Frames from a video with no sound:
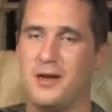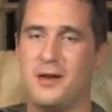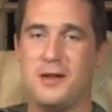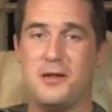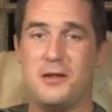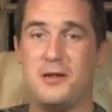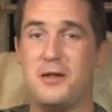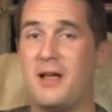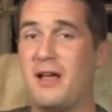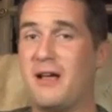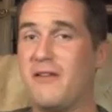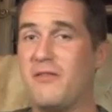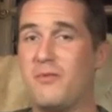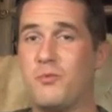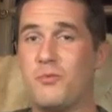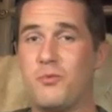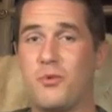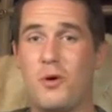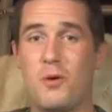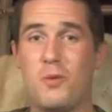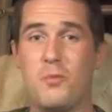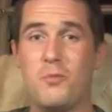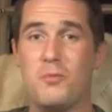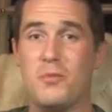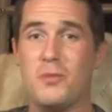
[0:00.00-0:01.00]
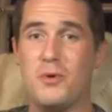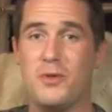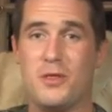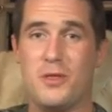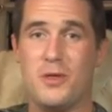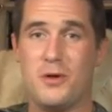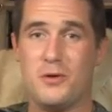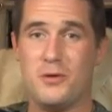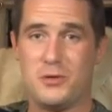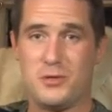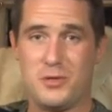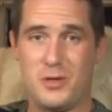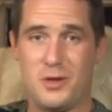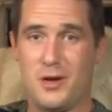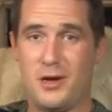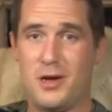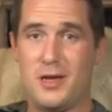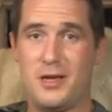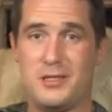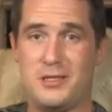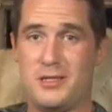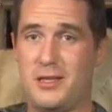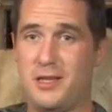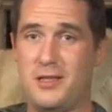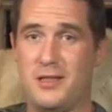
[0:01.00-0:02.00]
And I don't have a problem with those
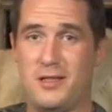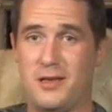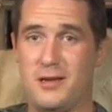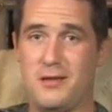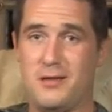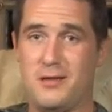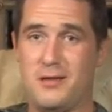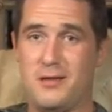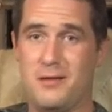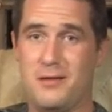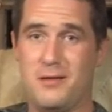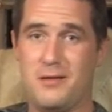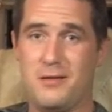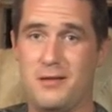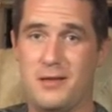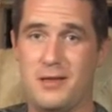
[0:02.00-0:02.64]
guys either.